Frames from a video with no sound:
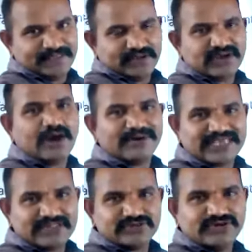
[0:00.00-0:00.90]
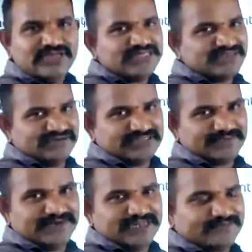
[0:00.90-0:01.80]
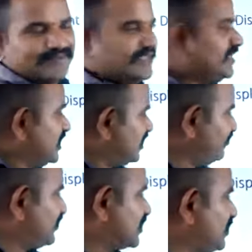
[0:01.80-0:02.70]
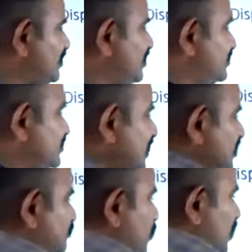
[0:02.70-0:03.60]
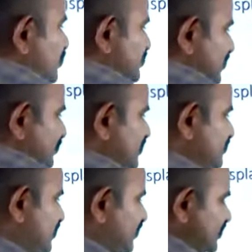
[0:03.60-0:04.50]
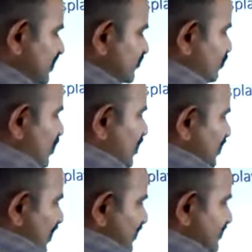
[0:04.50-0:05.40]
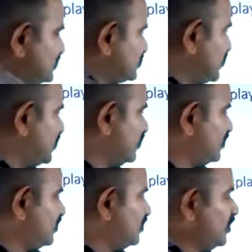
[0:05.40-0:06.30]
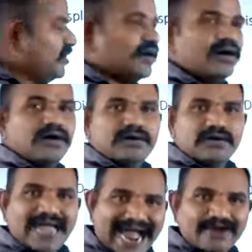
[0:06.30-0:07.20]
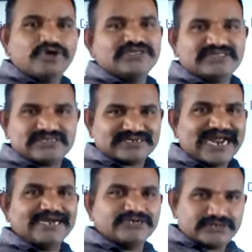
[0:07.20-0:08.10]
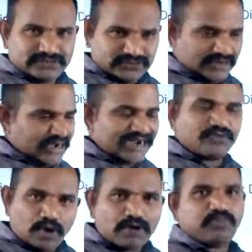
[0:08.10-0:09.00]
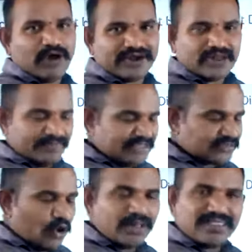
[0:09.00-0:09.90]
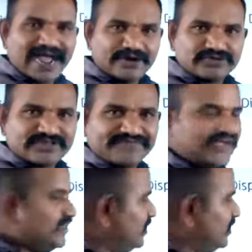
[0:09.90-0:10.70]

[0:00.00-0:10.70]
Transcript: Common cathode 7-segment display. If at all these bar segments, these bar LEDs, anode is tied at one point, means all the anodes of the